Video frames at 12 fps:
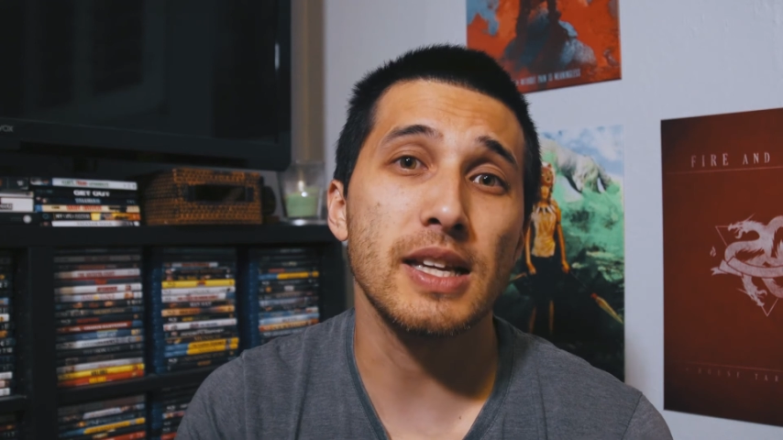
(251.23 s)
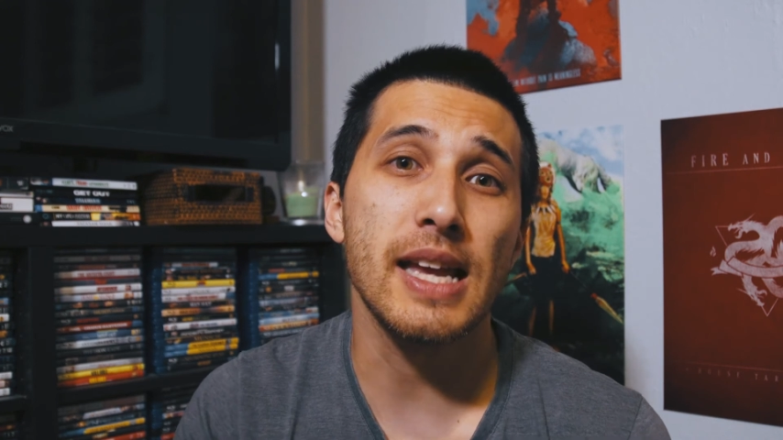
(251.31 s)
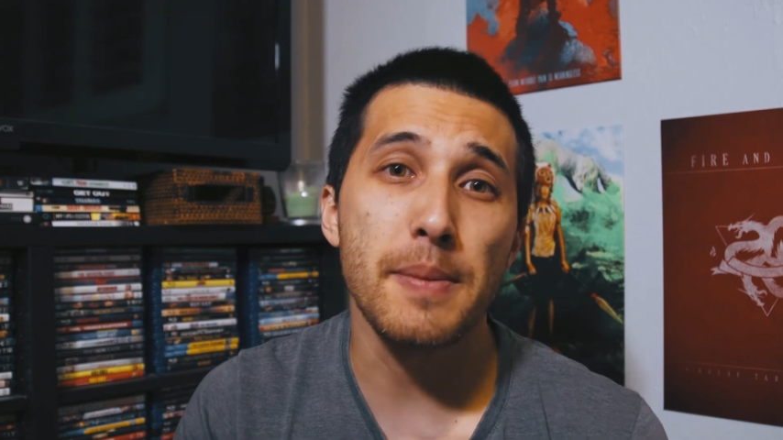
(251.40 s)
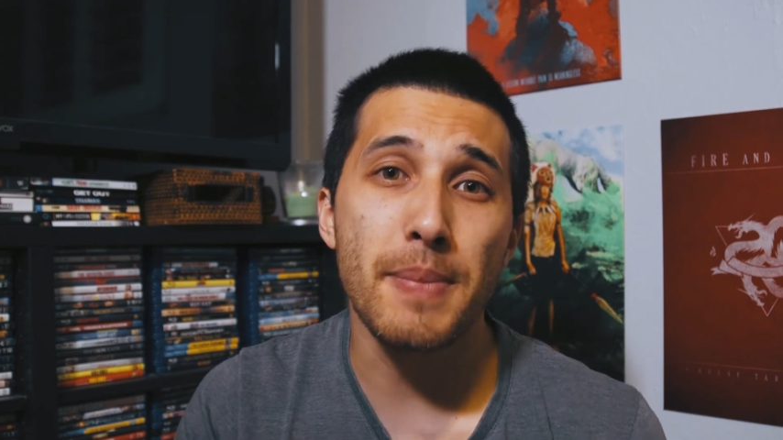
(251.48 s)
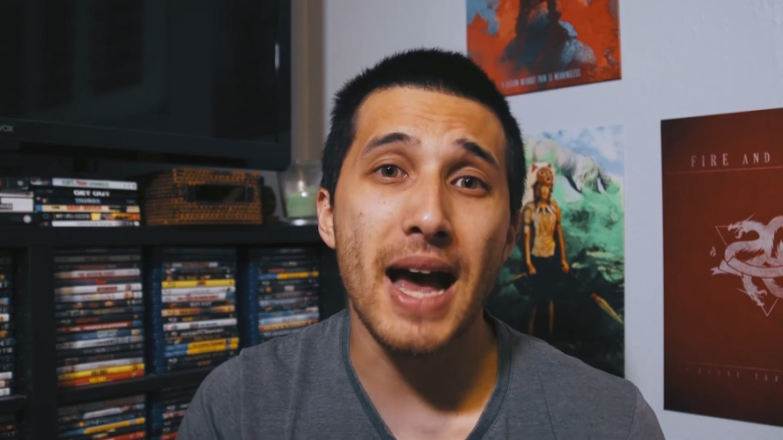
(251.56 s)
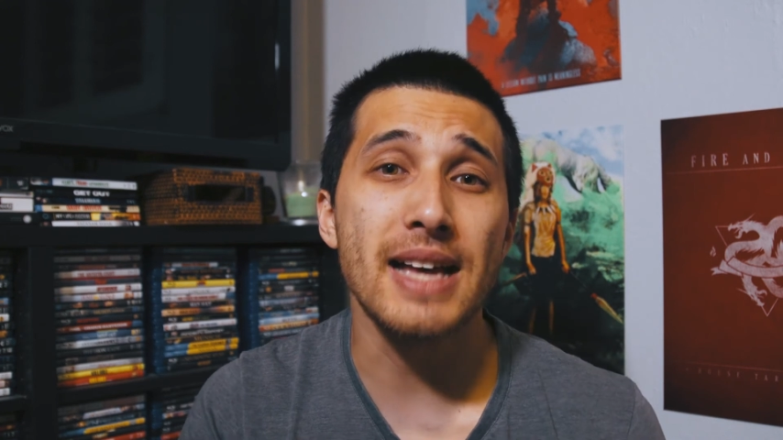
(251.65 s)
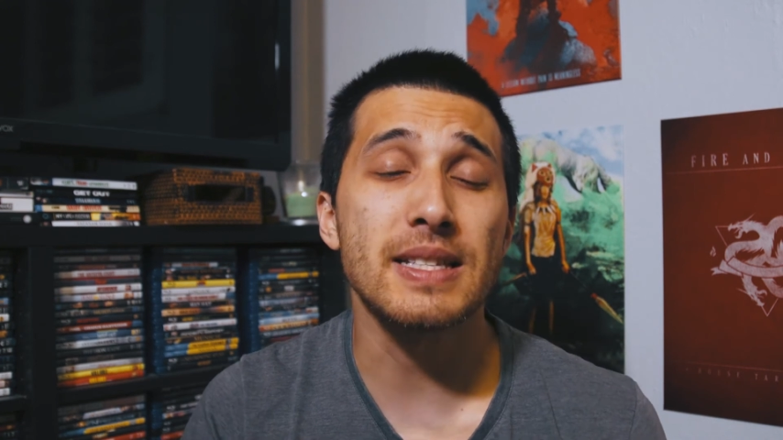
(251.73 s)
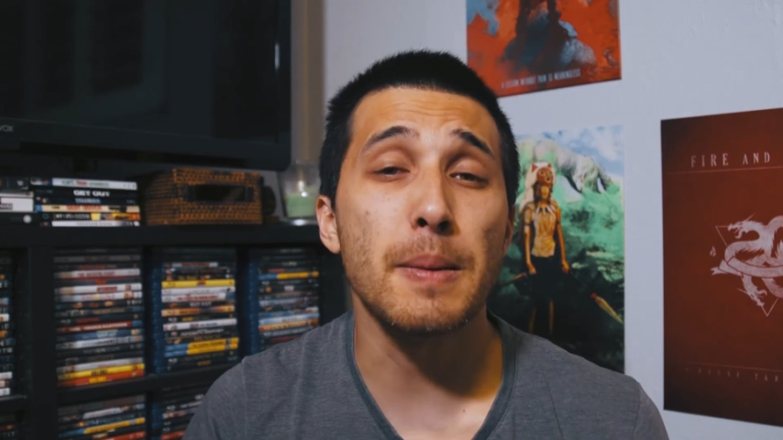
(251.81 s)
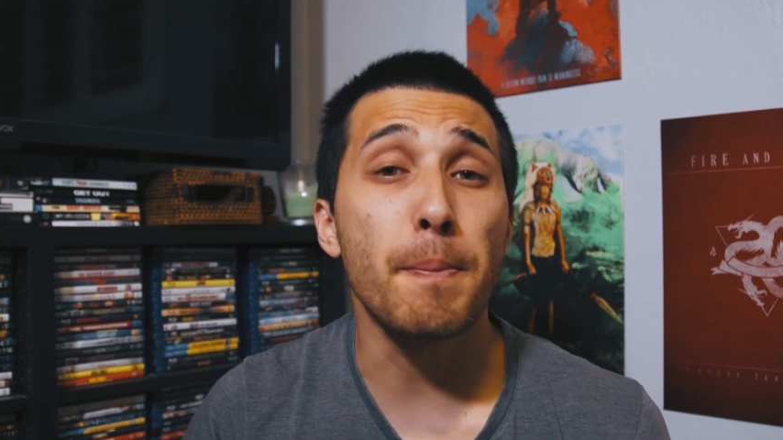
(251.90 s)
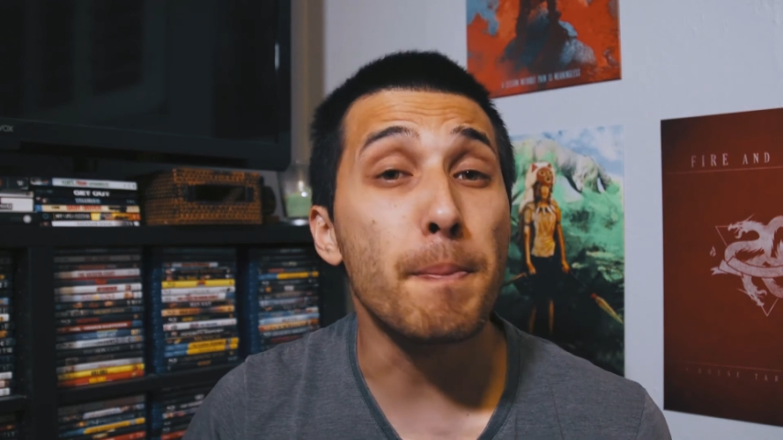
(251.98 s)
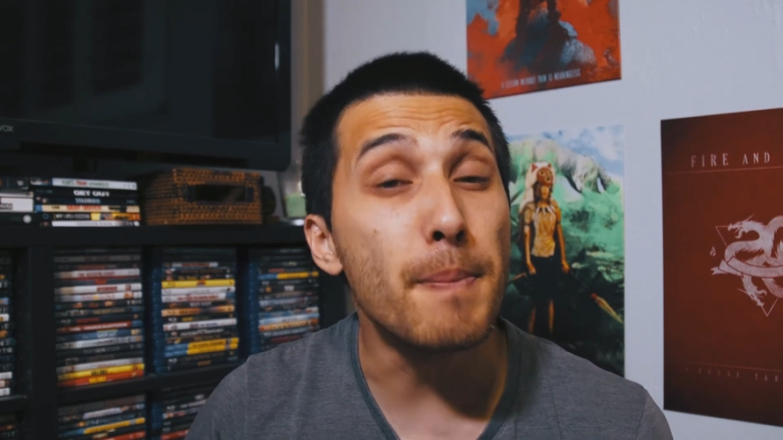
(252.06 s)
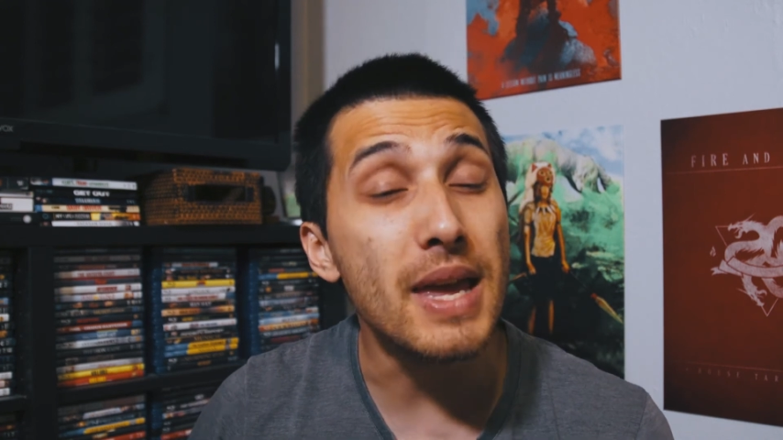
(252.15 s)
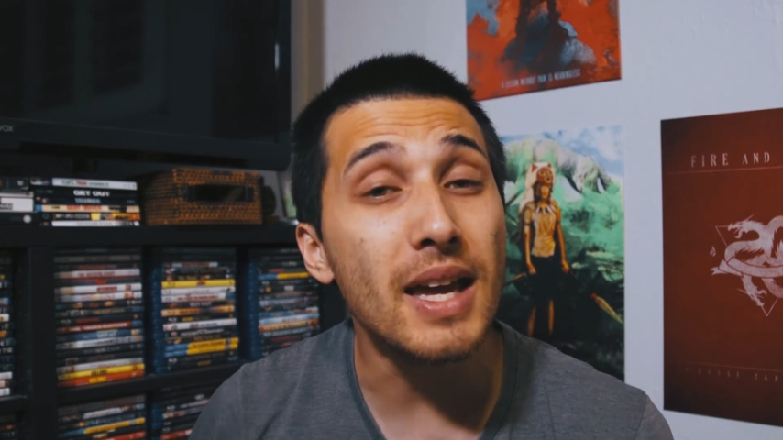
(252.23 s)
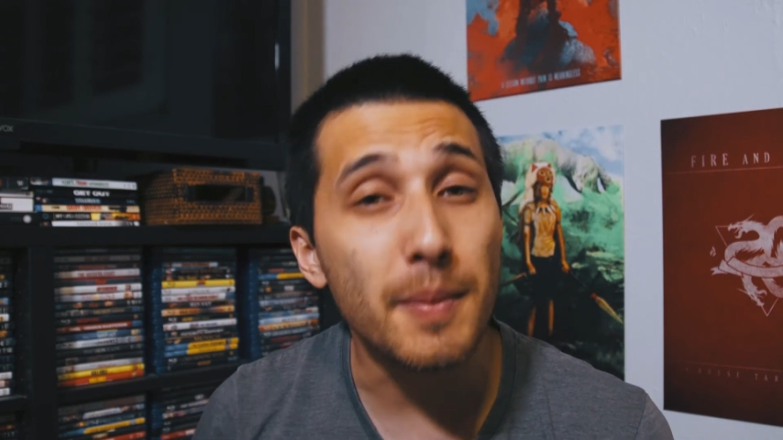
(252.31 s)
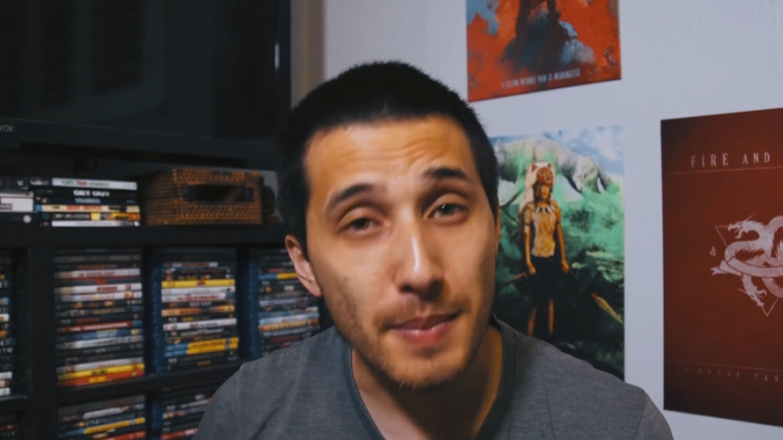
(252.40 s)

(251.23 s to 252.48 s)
get past a big,